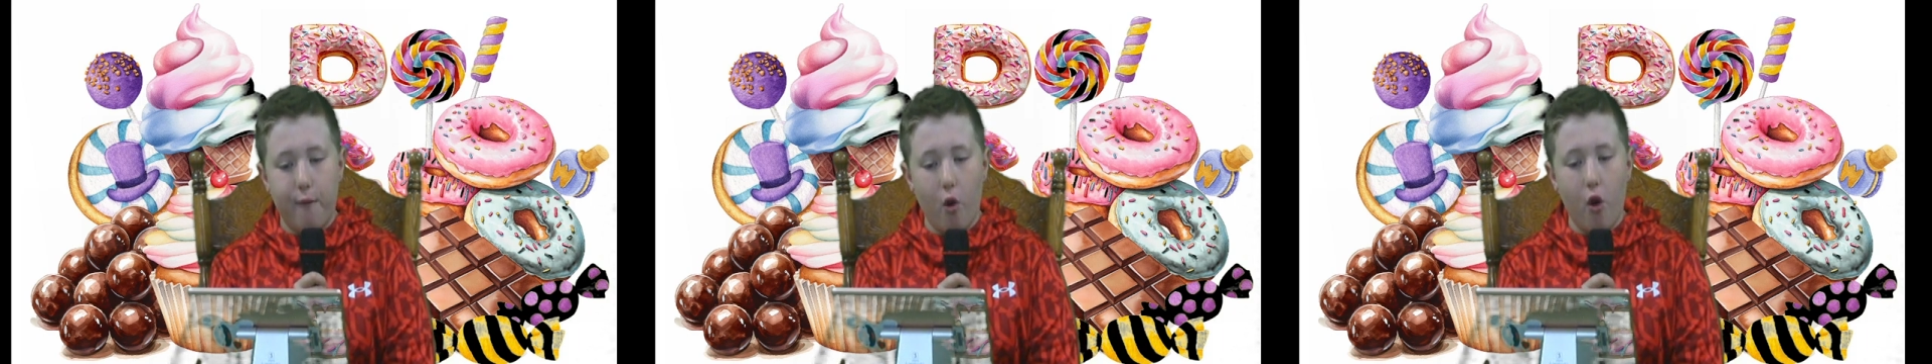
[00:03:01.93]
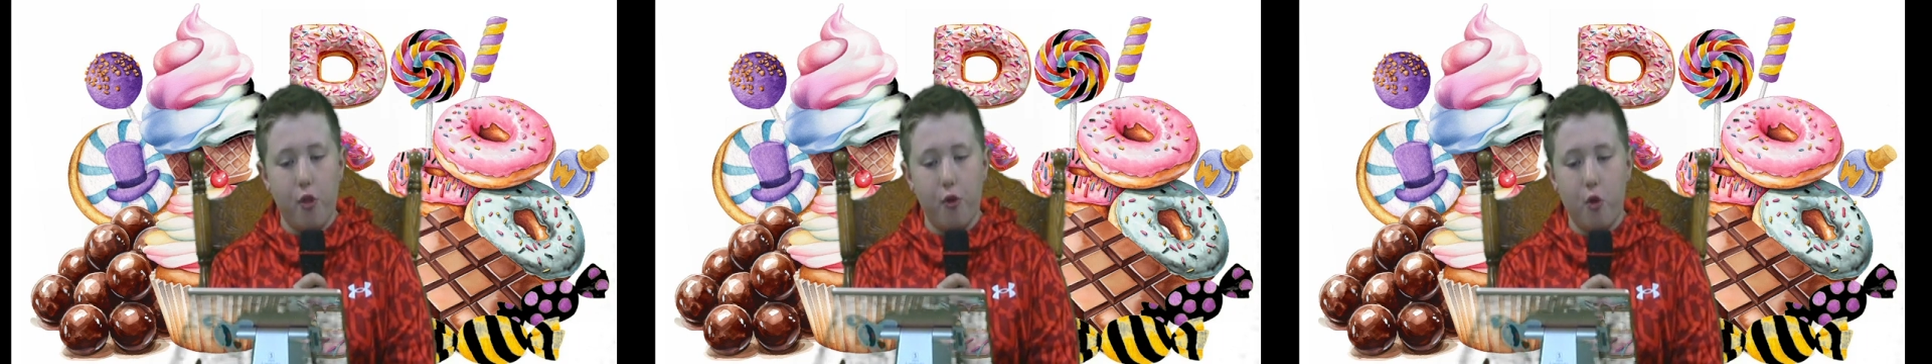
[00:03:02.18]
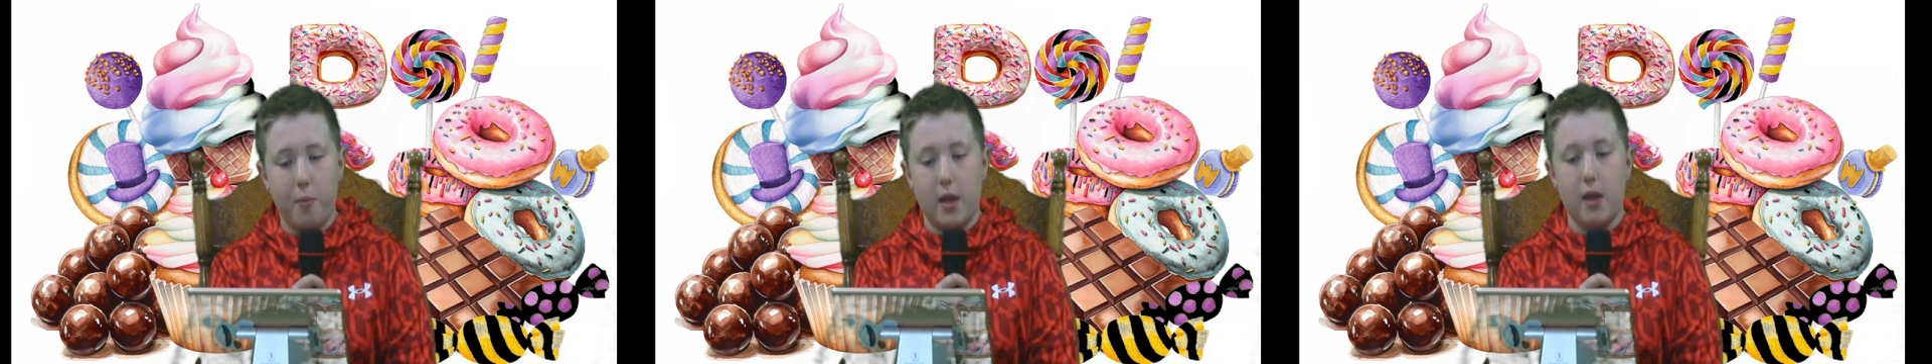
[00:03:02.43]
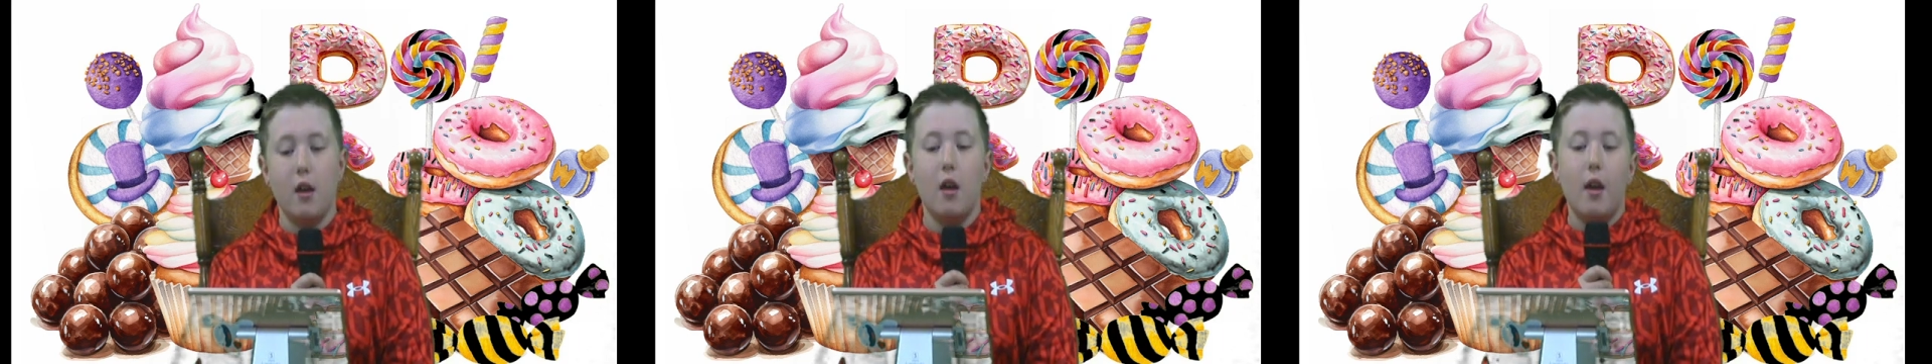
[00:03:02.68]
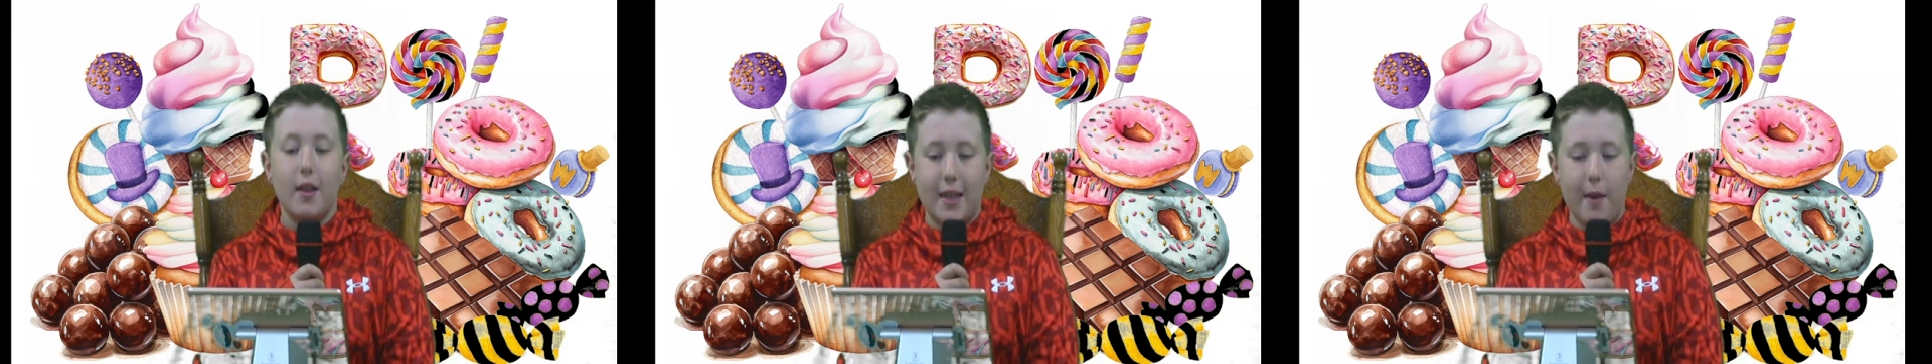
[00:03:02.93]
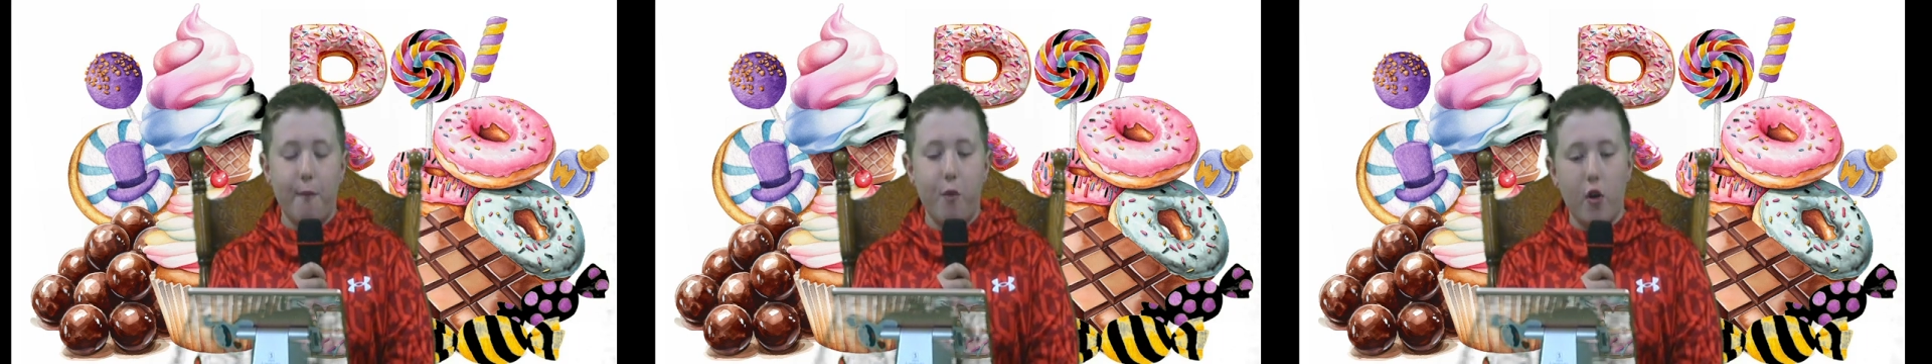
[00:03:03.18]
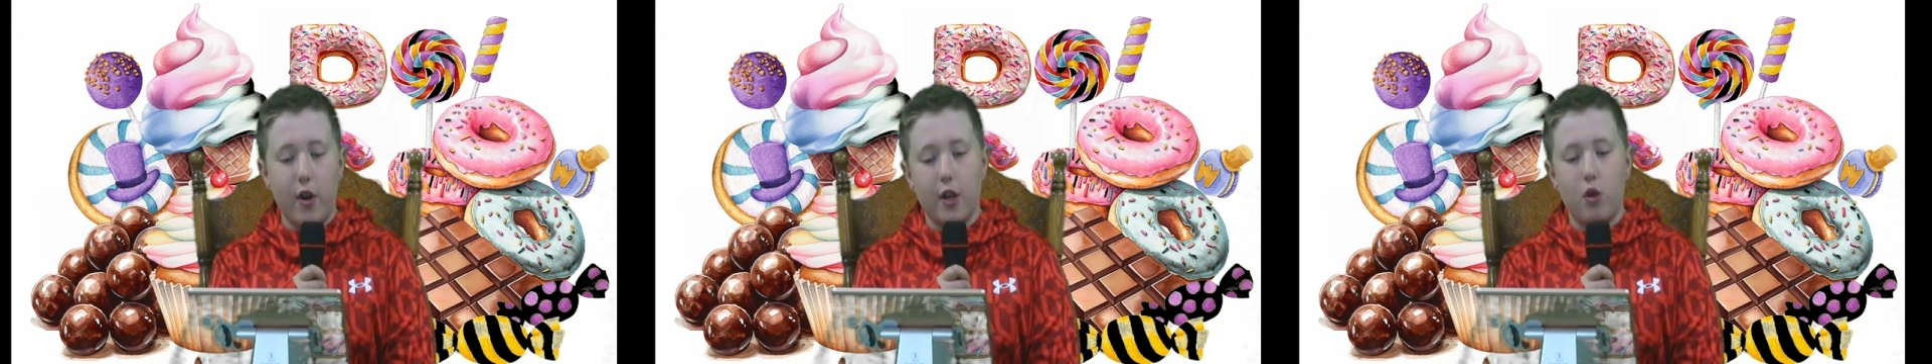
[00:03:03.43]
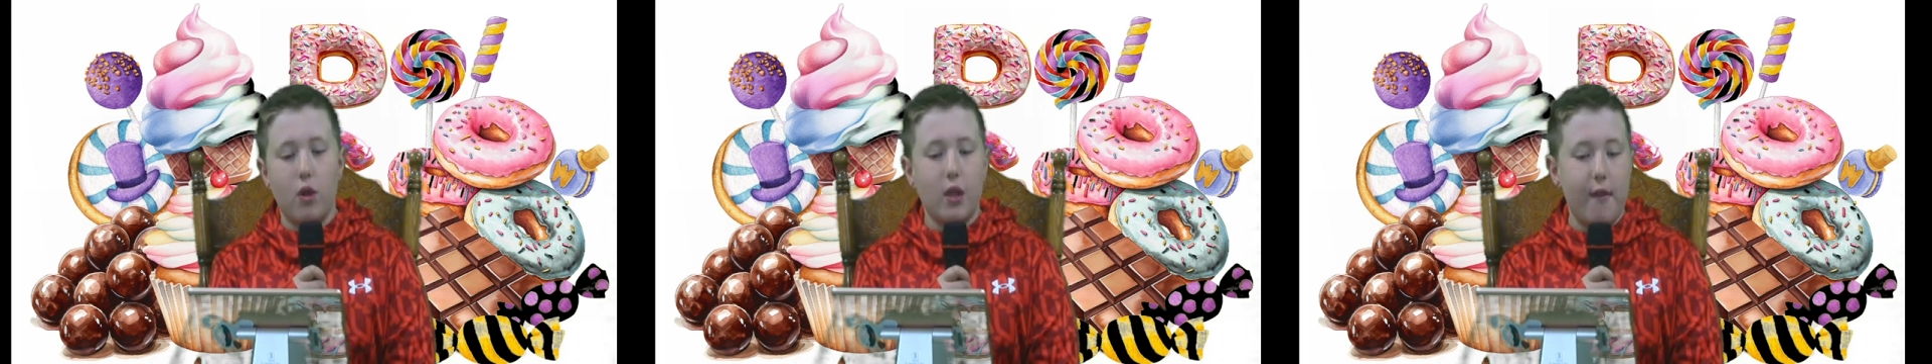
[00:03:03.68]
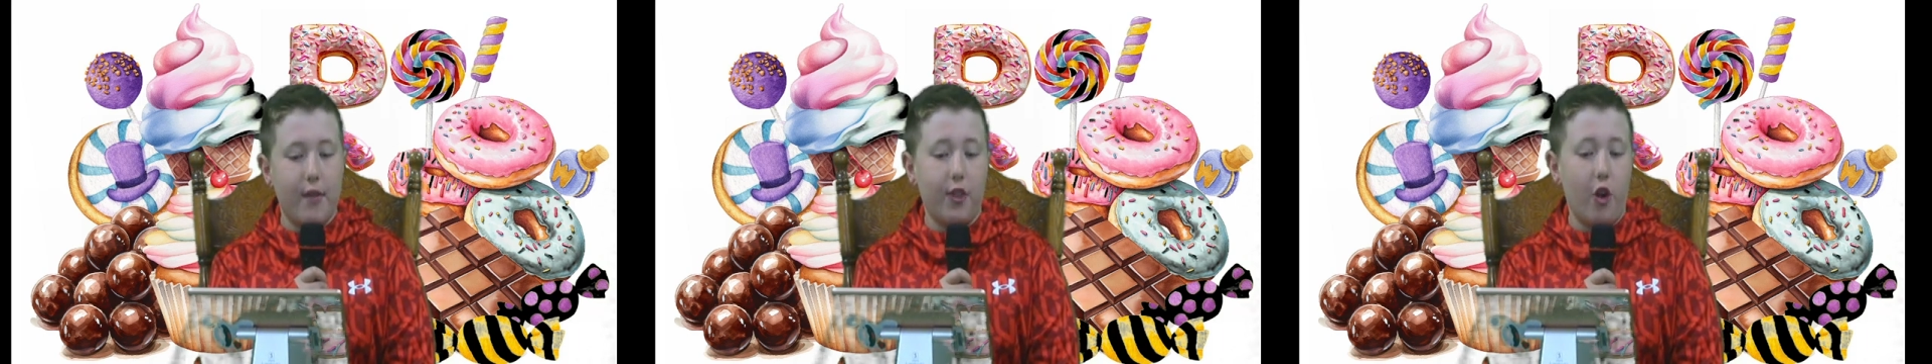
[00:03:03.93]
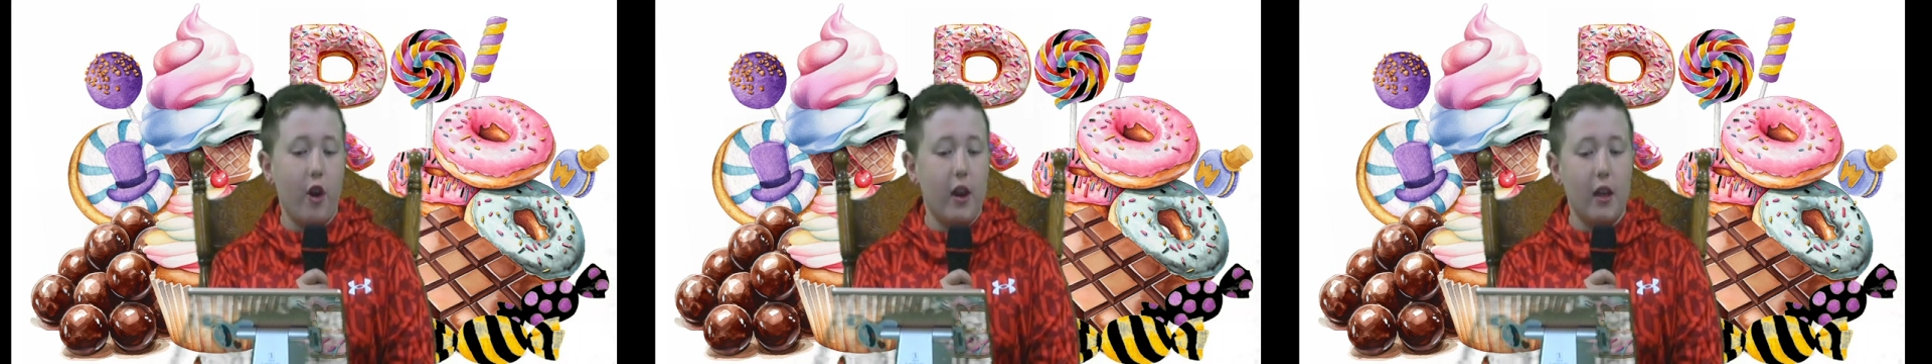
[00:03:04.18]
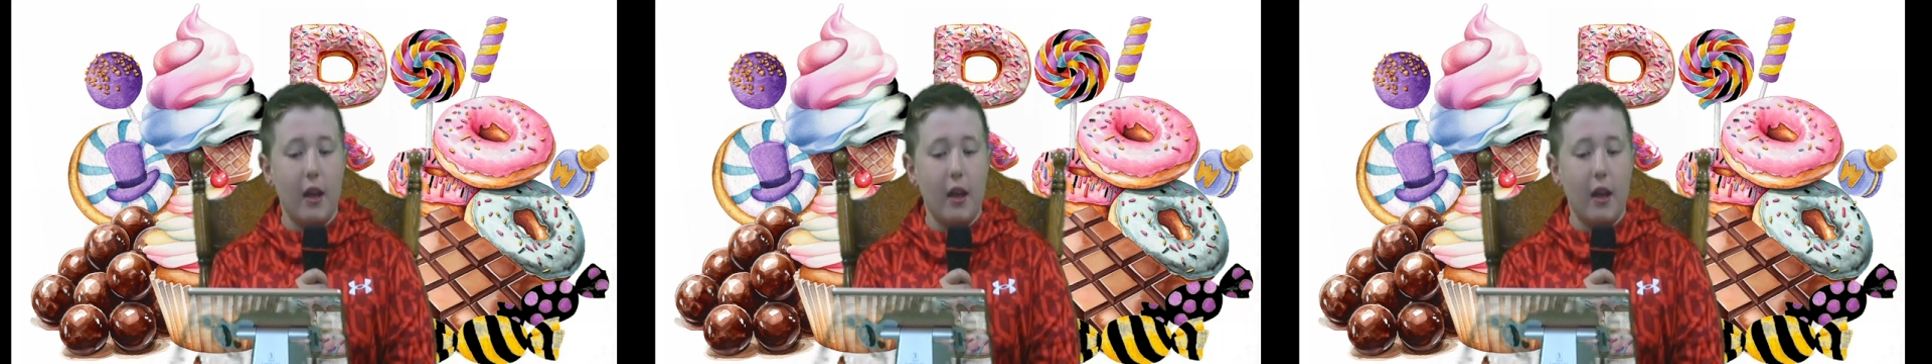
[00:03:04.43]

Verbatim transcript: fourth will be 10.40 to 11.30.